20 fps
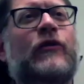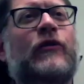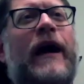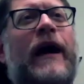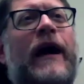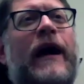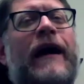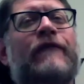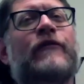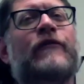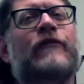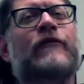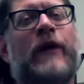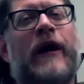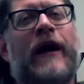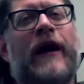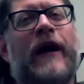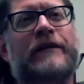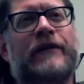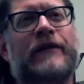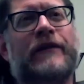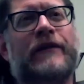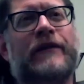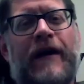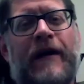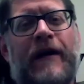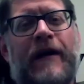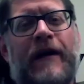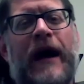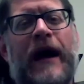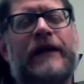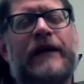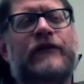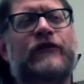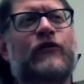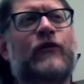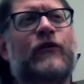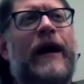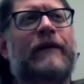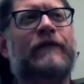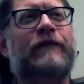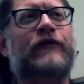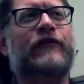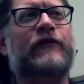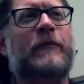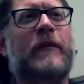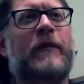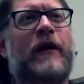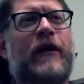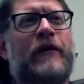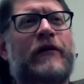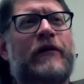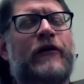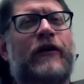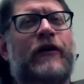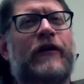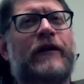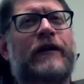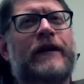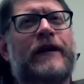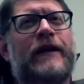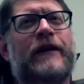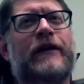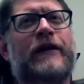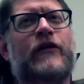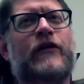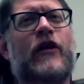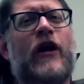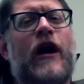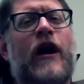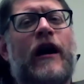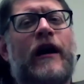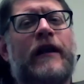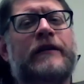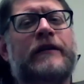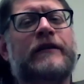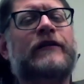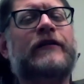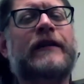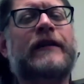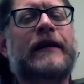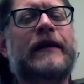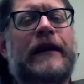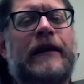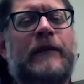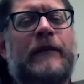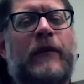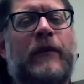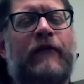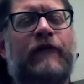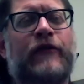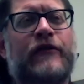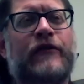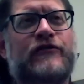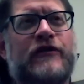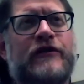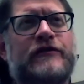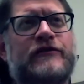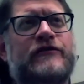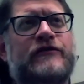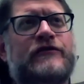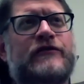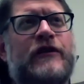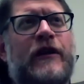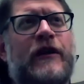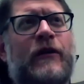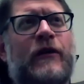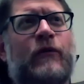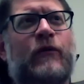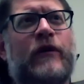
do have, but I do have some other non-tea beverages,